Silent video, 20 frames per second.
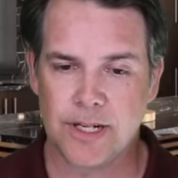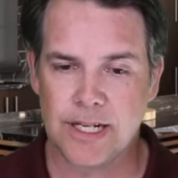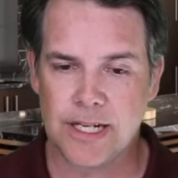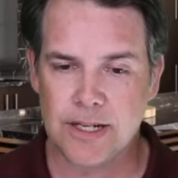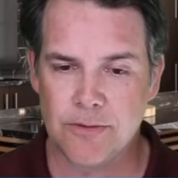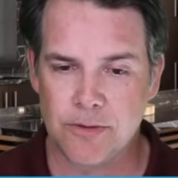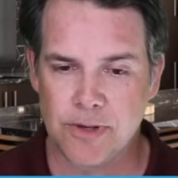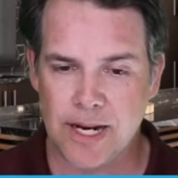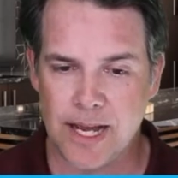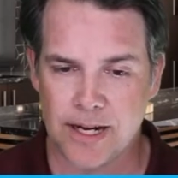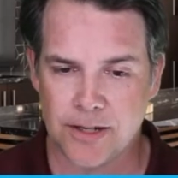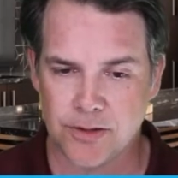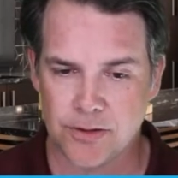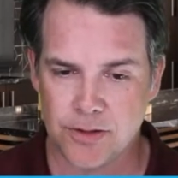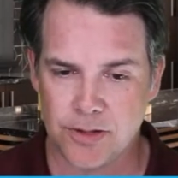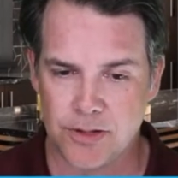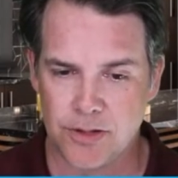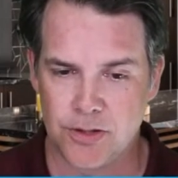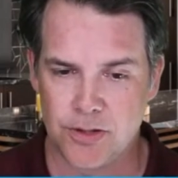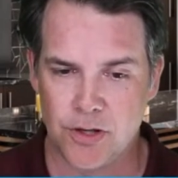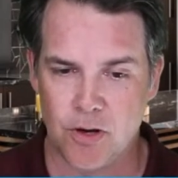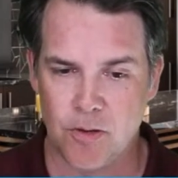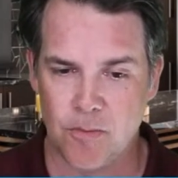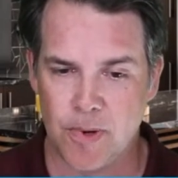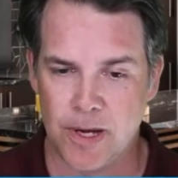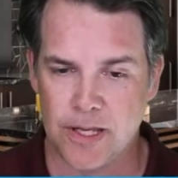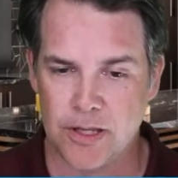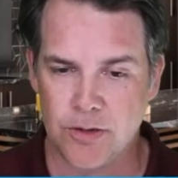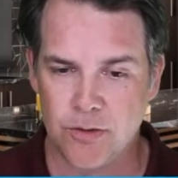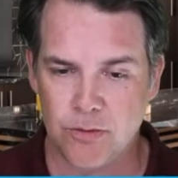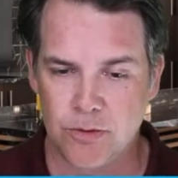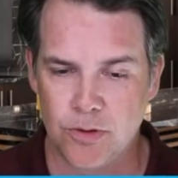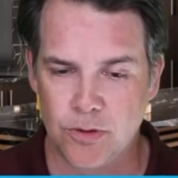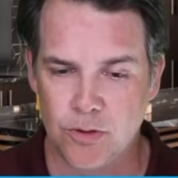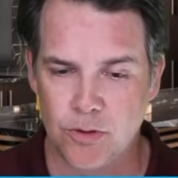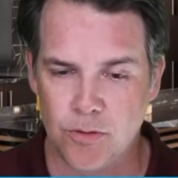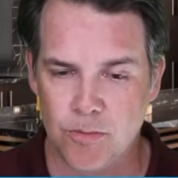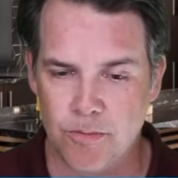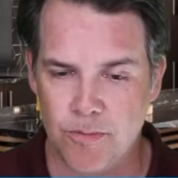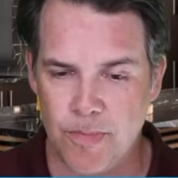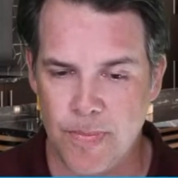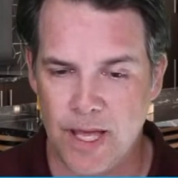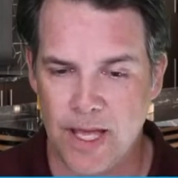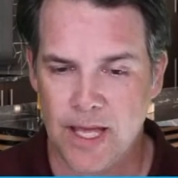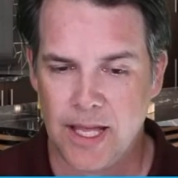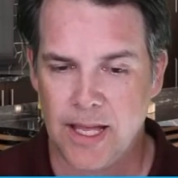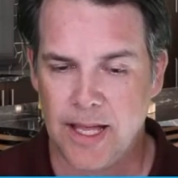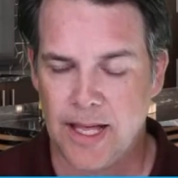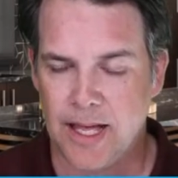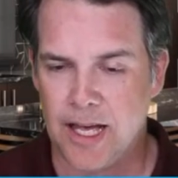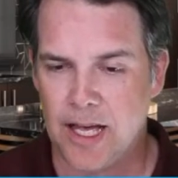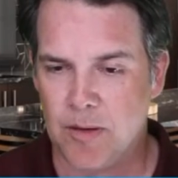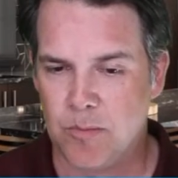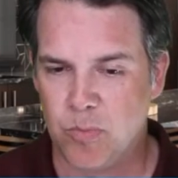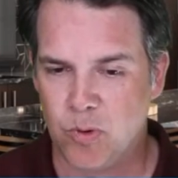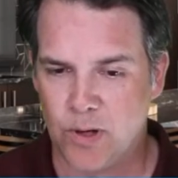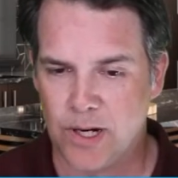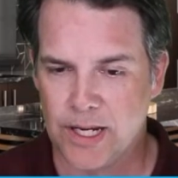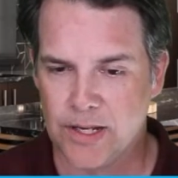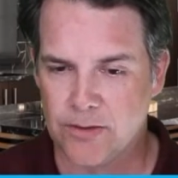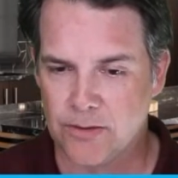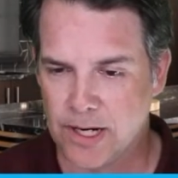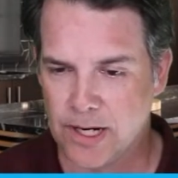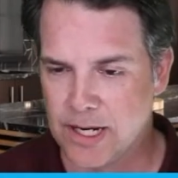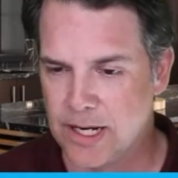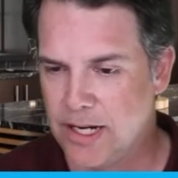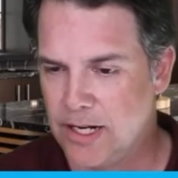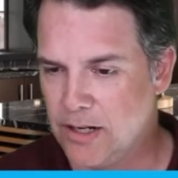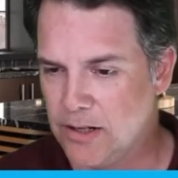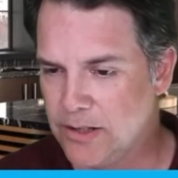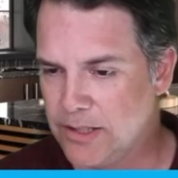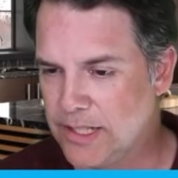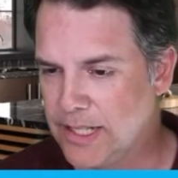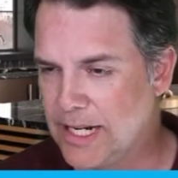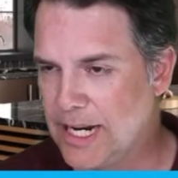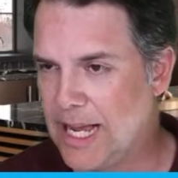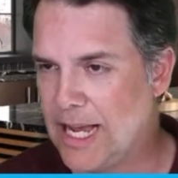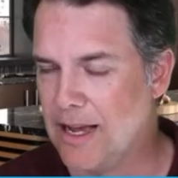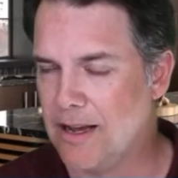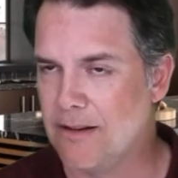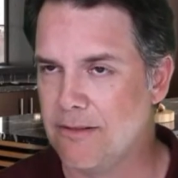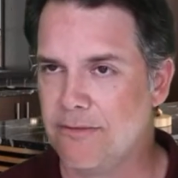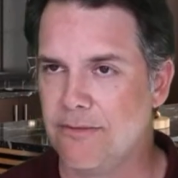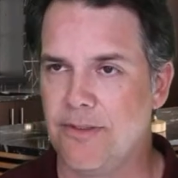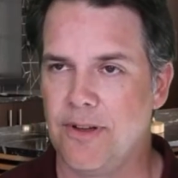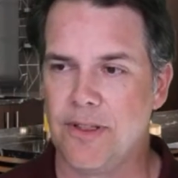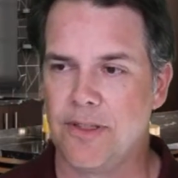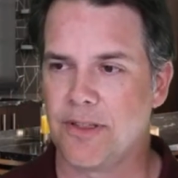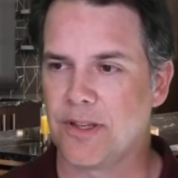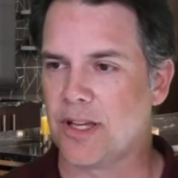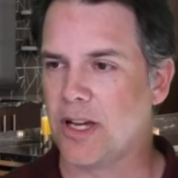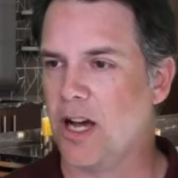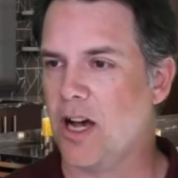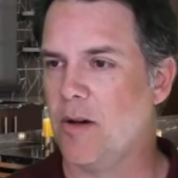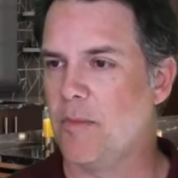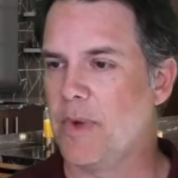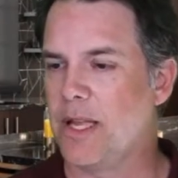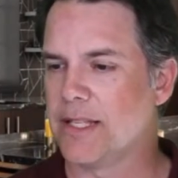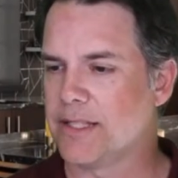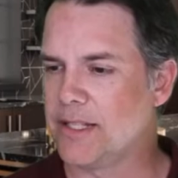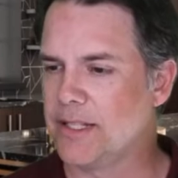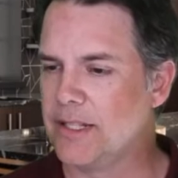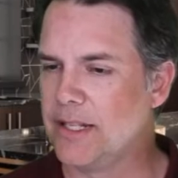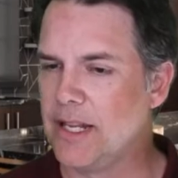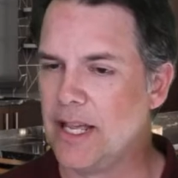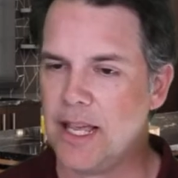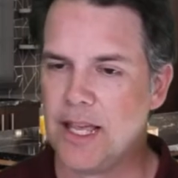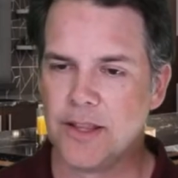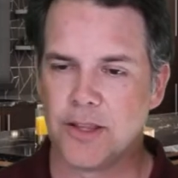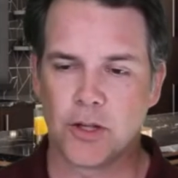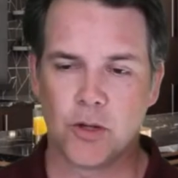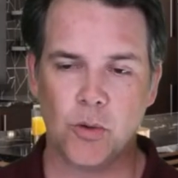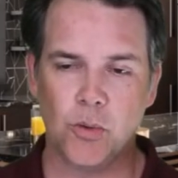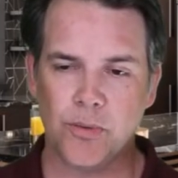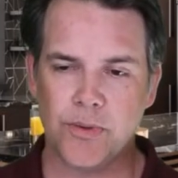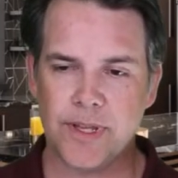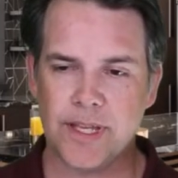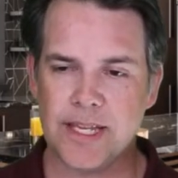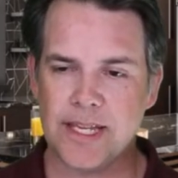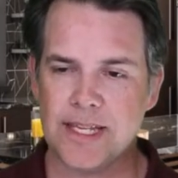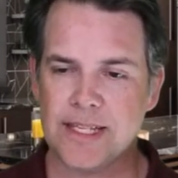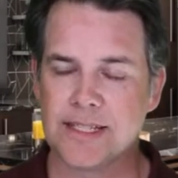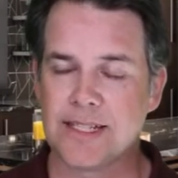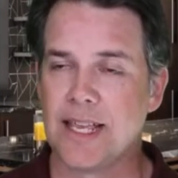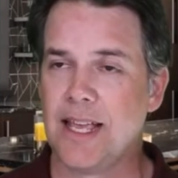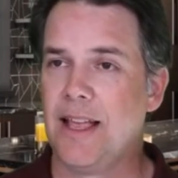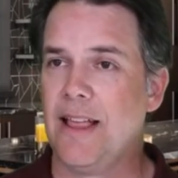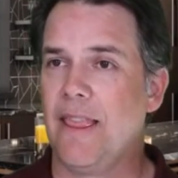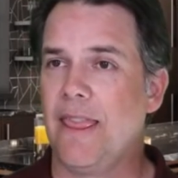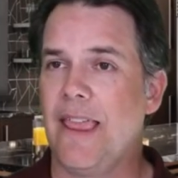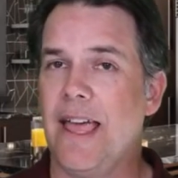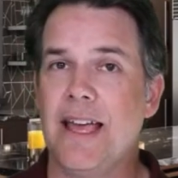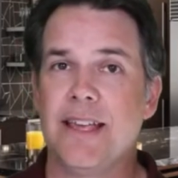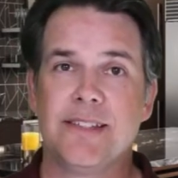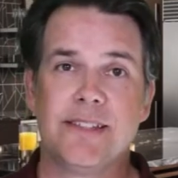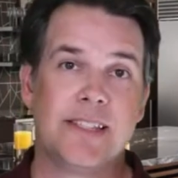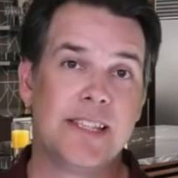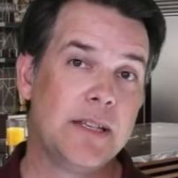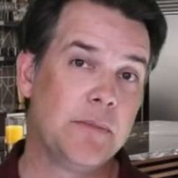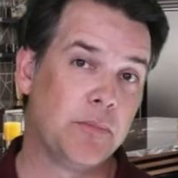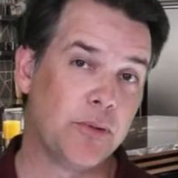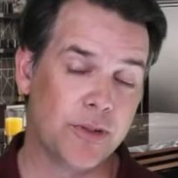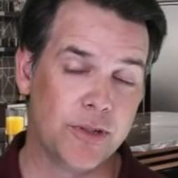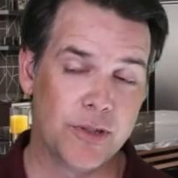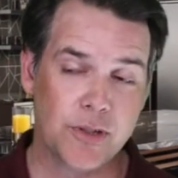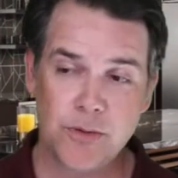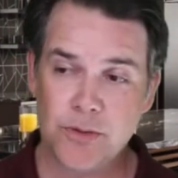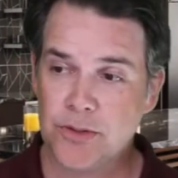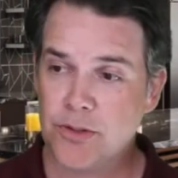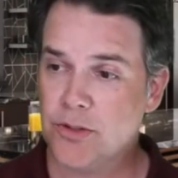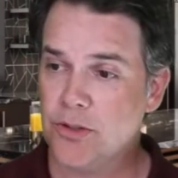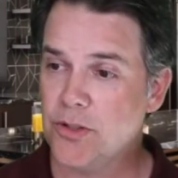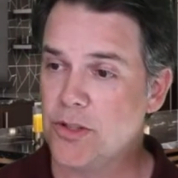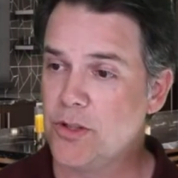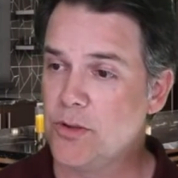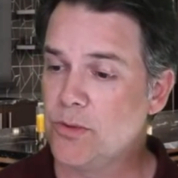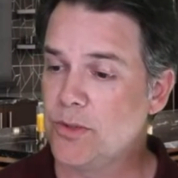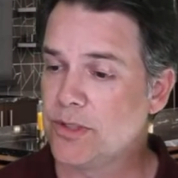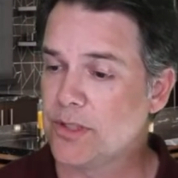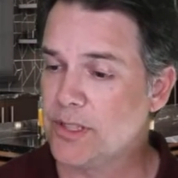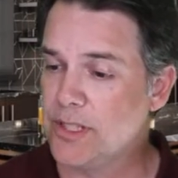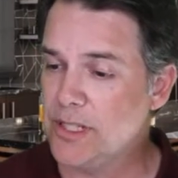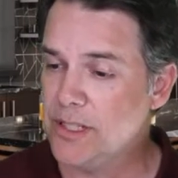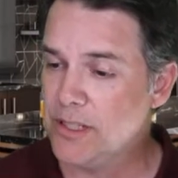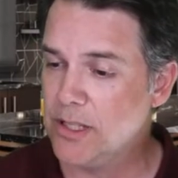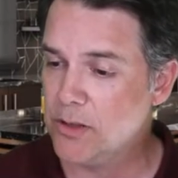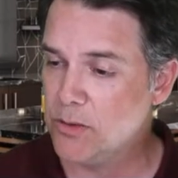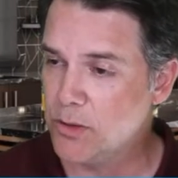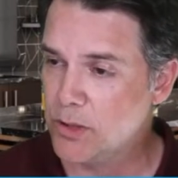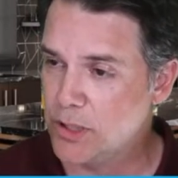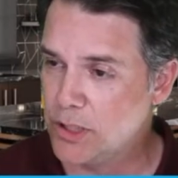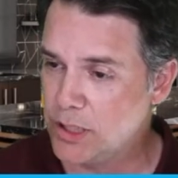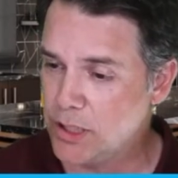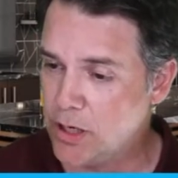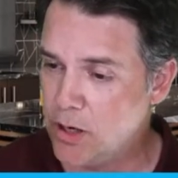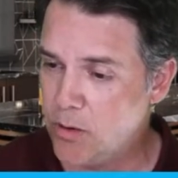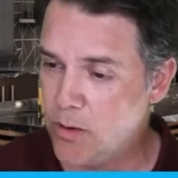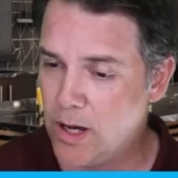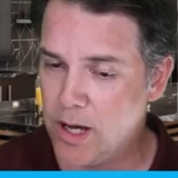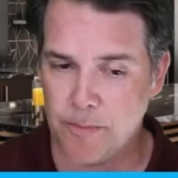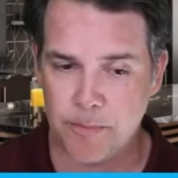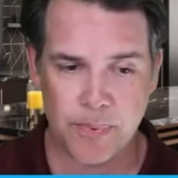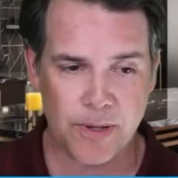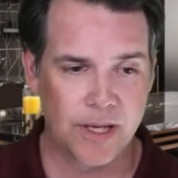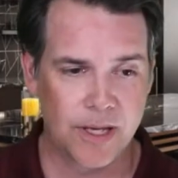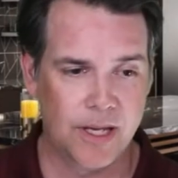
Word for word: It would actually show my YouTube uh, brand right here and then have the comments. And the cool thing is, as the producer, you see those show up